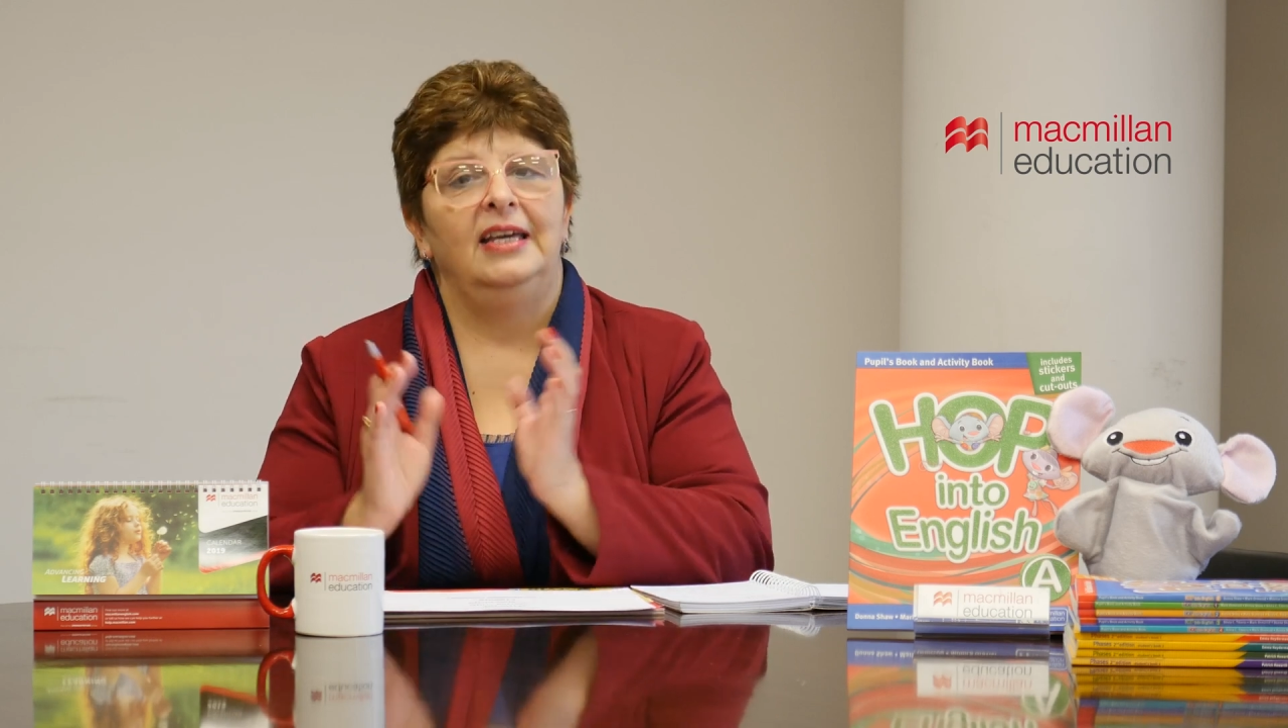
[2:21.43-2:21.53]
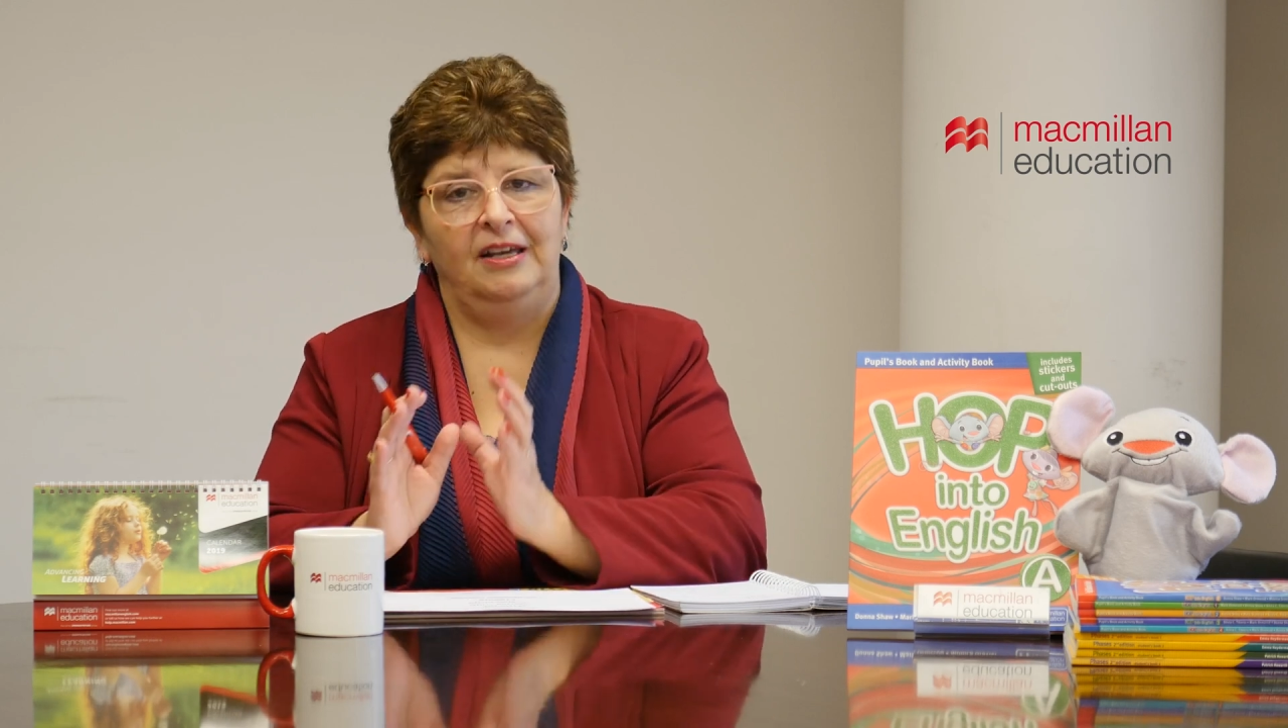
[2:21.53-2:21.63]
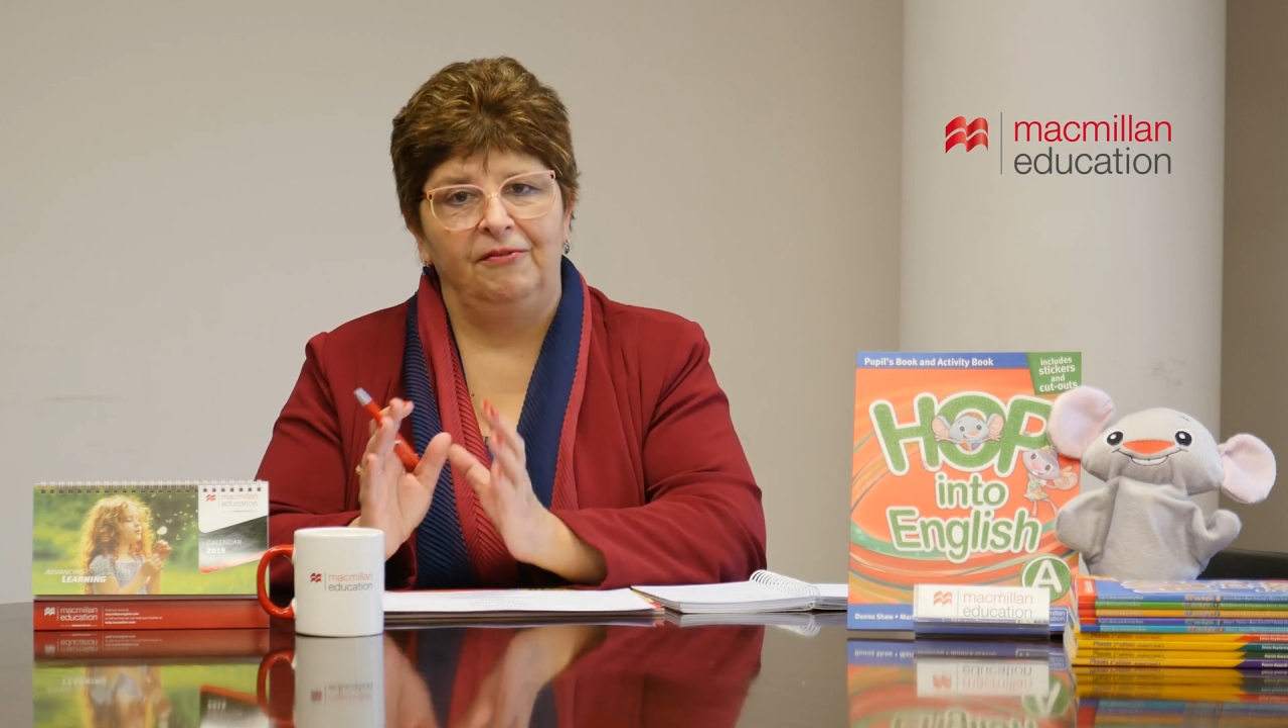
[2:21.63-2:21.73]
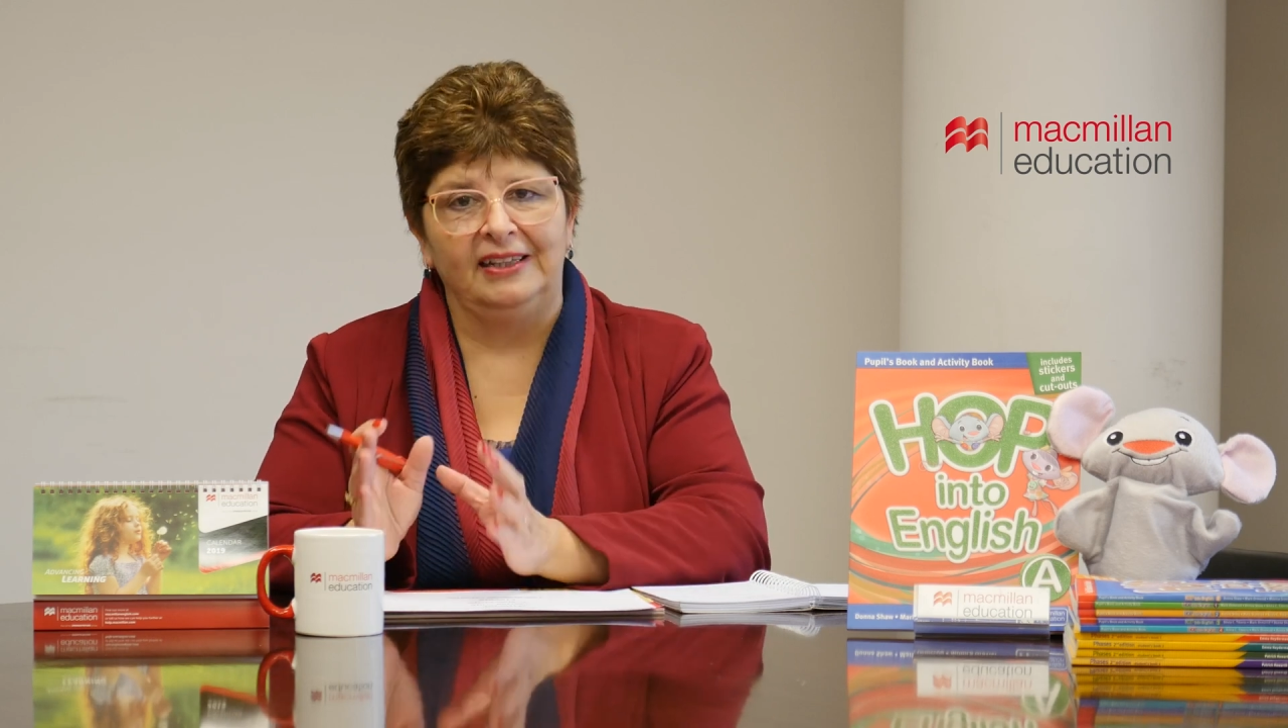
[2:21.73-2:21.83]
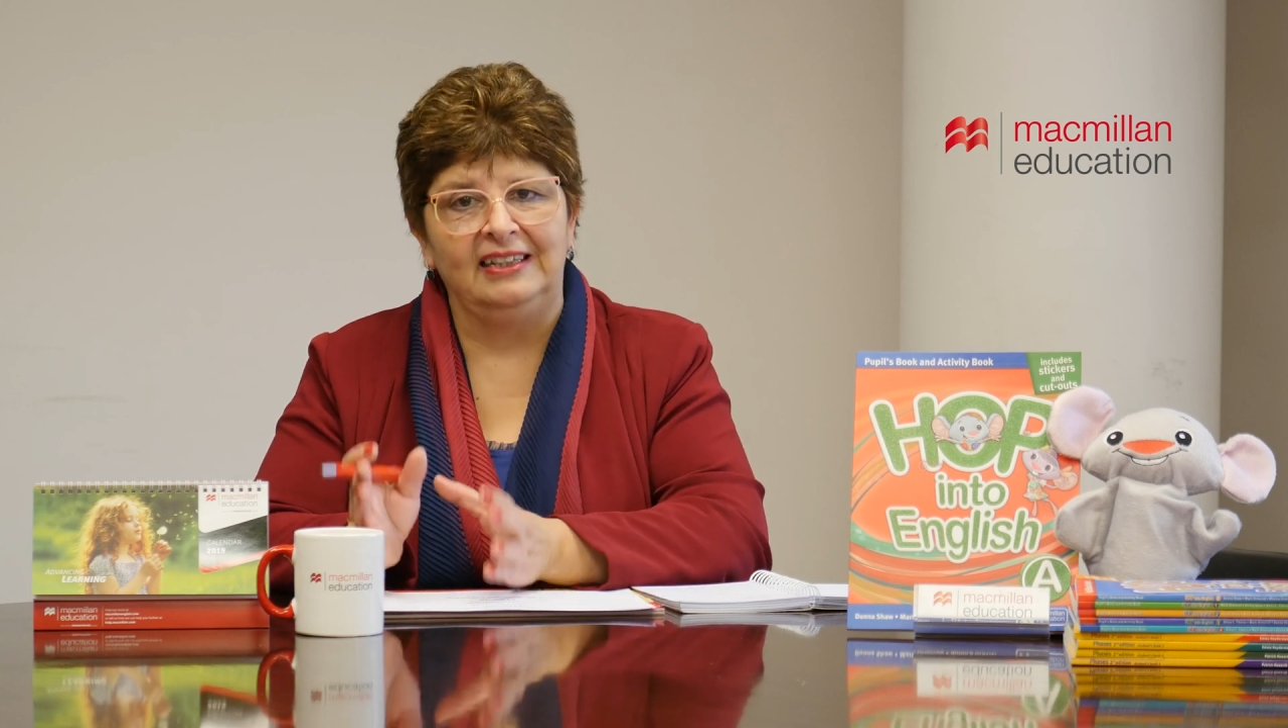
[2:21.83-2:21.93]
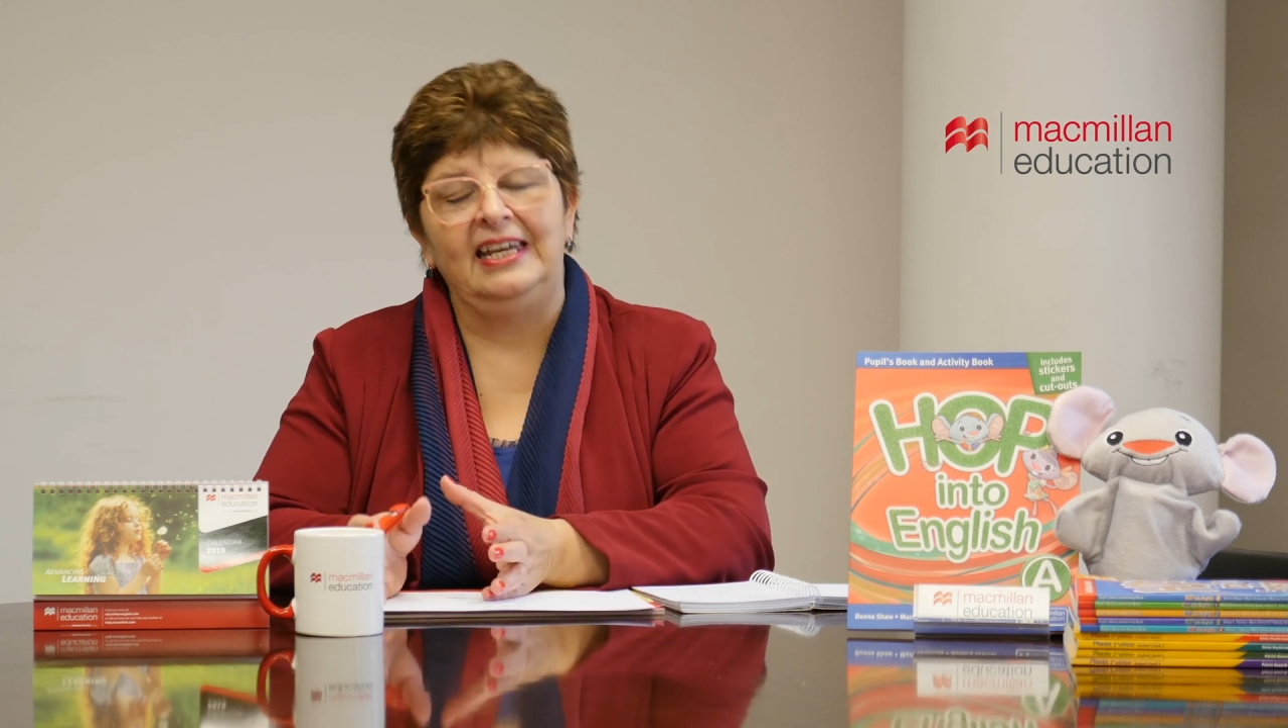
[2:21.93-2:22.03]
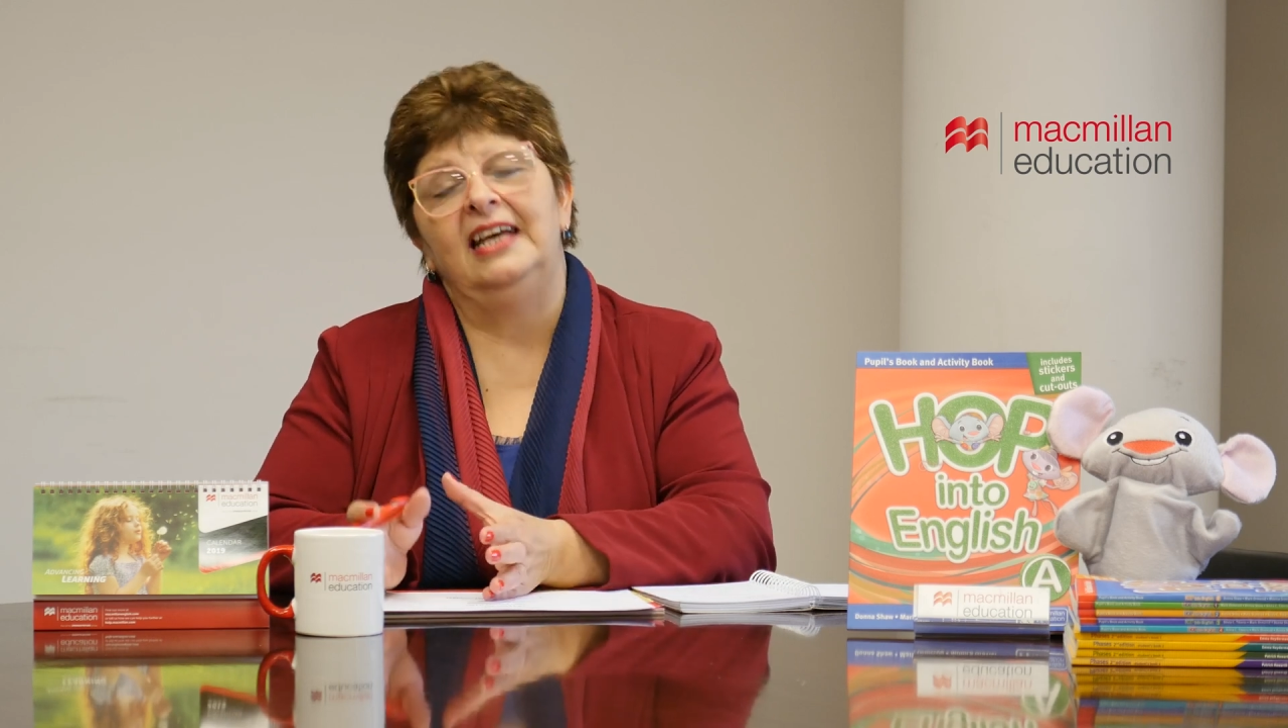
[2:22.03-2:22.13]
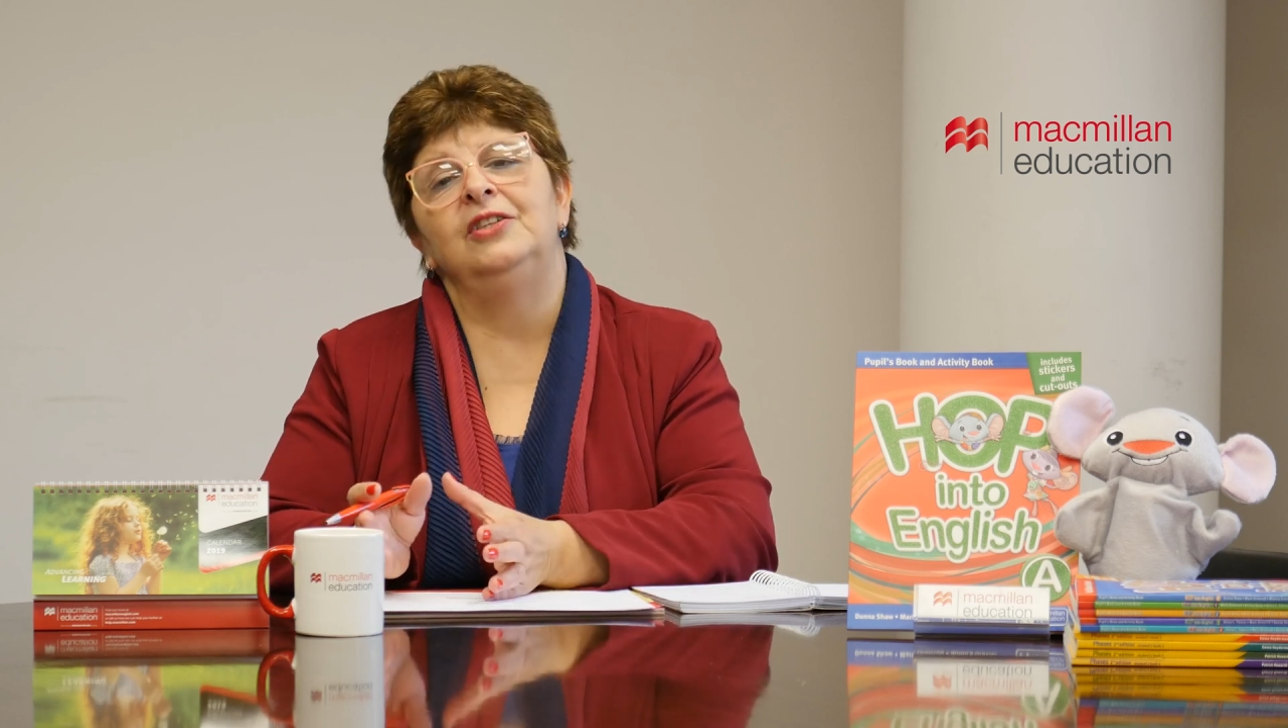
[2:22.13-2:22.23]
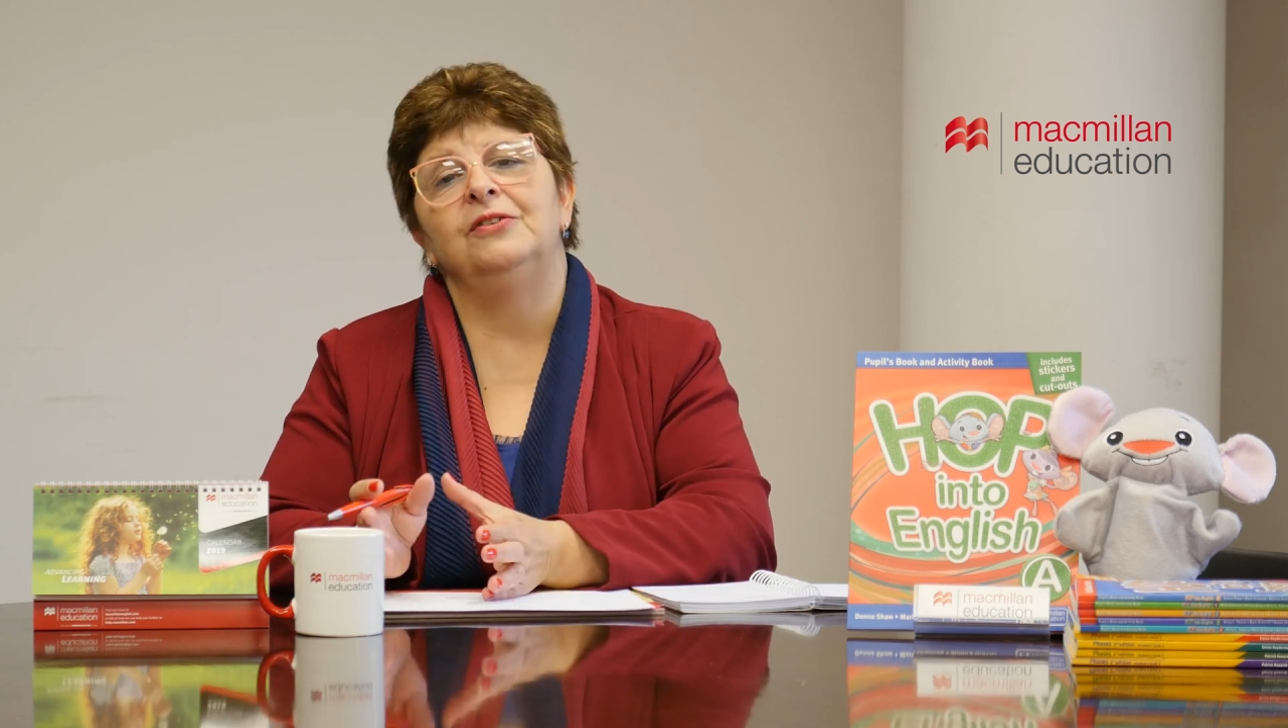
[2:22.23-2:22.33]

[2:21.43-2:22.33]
if at the end